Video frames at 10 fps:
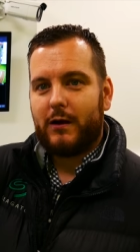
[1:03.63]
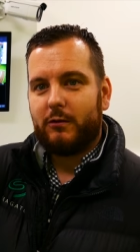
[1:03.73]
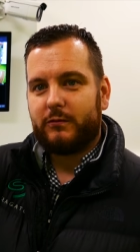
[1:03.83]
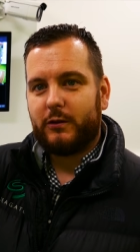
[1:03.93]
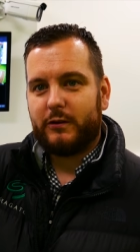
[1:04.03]

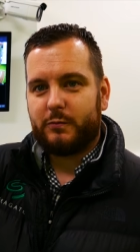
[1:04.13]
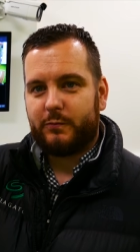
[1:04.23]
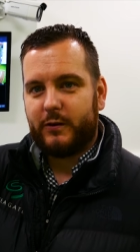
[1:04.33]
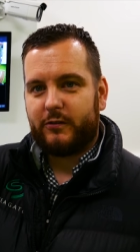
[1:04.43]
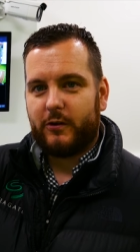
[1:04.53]
out, do his
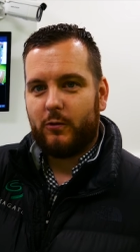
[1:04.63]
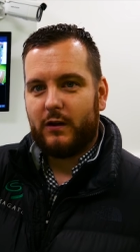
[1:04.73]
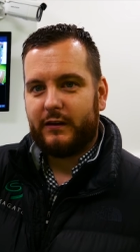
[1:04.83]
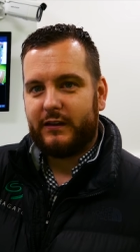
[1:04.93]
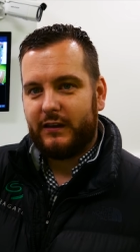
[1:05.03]
patrol
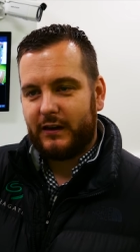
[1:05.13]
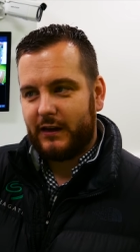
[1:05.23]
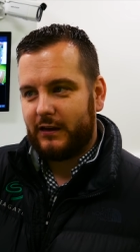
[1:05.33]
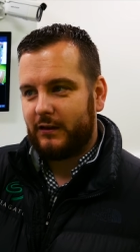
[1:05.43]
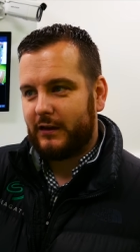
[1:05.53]
on
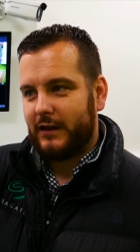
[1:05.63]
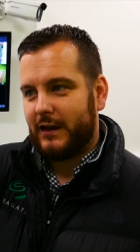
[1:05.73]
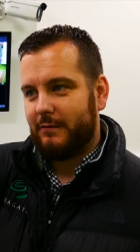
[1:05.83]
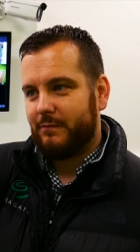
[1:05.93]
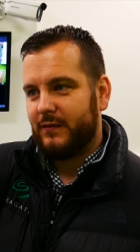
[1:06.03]
here,
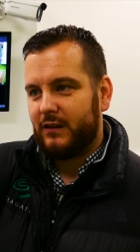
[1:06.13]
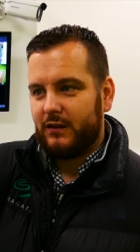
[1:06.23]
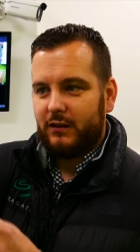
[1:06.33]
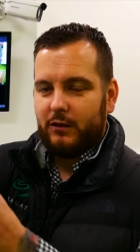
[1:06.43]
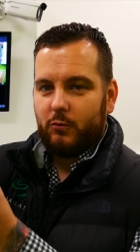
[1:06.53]

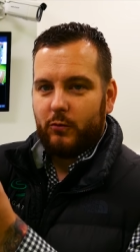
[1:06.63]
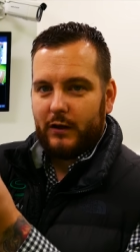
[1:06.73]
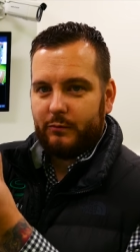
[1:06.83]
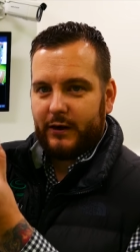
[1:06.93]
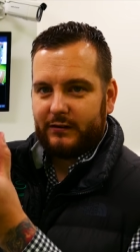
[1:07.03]
you know,
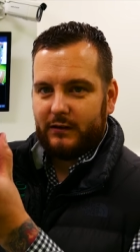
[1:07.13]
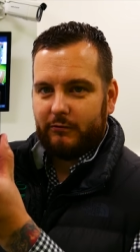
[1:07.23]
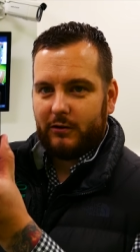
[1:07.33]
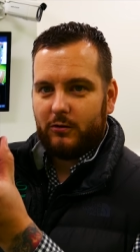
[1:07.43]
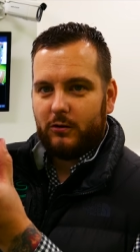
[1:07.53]
while pressing the
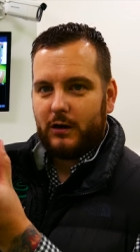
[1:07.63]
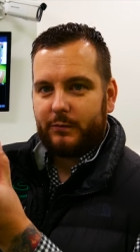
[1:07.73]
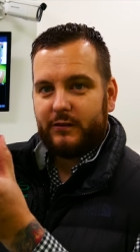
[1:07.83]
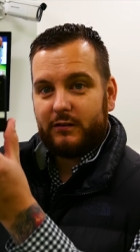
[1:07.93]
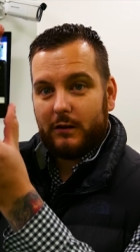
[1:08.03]
record
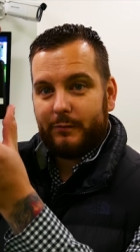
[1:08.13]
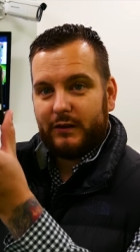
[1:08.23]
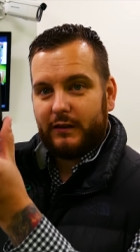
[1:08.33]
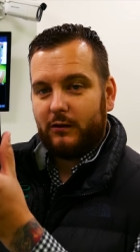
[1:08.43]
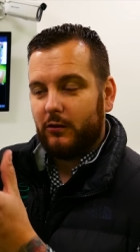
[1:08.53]
option. It's got
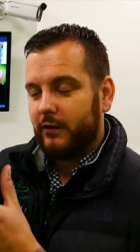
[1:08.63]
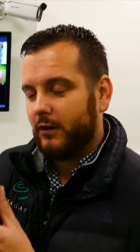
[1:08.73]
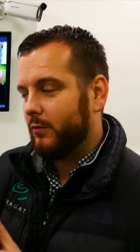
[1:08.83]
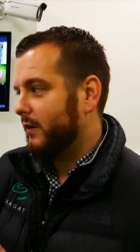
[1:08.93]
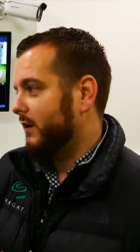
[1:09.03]
built-in
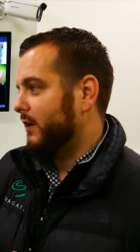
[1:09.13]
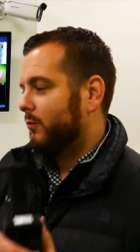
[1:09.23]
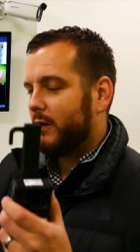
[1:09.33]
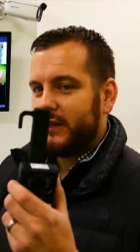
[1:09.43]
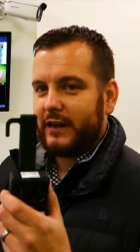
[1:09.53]
audio.
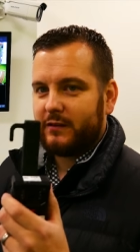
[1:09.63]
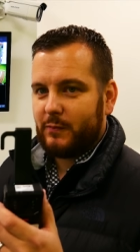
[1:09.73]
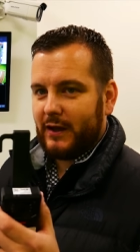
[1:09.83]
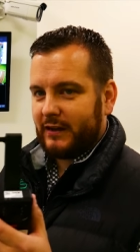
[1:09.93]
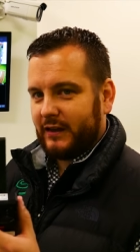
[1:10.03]
When he gets
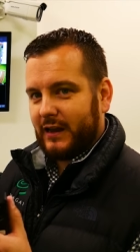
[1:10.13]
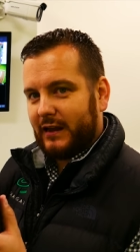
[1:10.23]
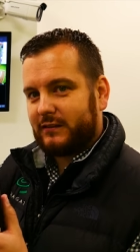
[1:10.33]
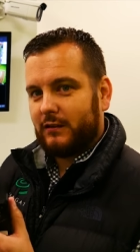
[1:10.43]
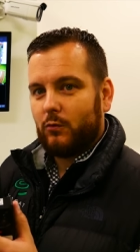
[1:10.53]
back and
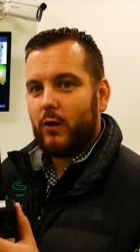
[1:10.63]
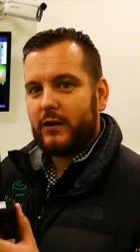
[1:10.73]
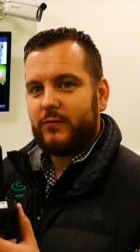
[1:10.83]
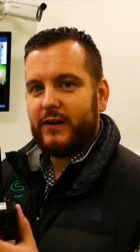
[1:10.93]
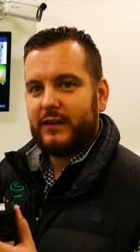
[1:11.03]
connects to the
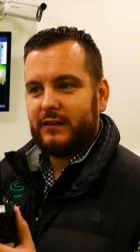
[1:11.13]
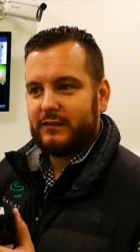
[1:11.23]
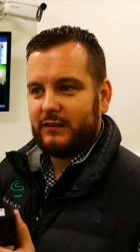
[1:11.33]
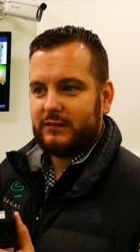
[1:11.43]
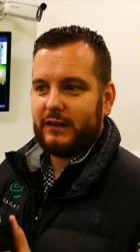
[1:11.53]
Wi-Fi
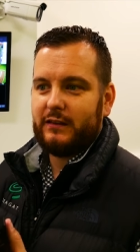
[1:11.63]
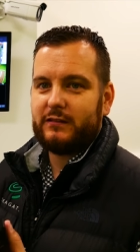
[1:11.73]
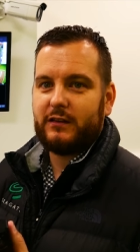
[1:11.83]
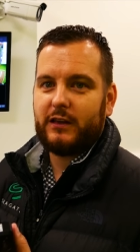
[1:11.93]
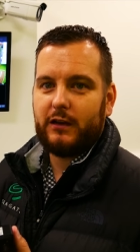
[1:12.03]
that's in, say, the
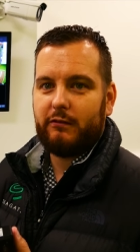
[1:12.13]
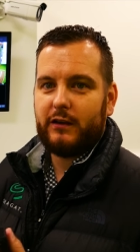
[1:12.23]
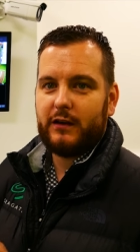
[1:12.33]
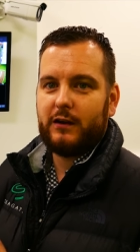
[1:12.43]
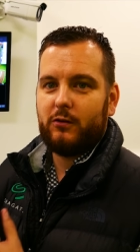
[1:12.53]

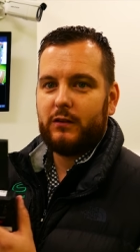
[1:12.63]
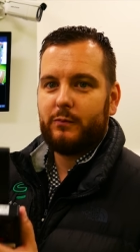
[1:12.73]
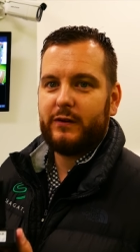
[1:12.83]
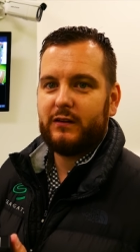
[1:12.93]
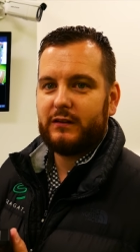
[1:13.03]
security hut or the
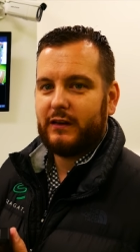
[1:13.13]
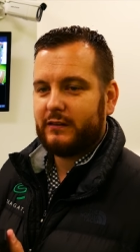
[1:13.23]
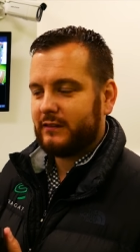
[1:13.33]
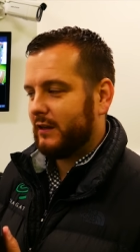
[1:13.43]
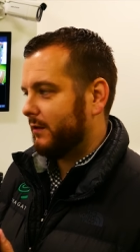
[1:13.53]
building
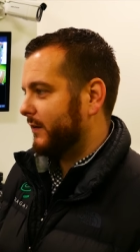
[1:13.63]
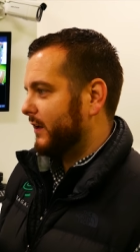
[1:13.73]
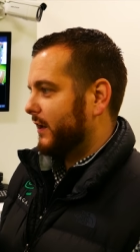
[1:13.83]
itself,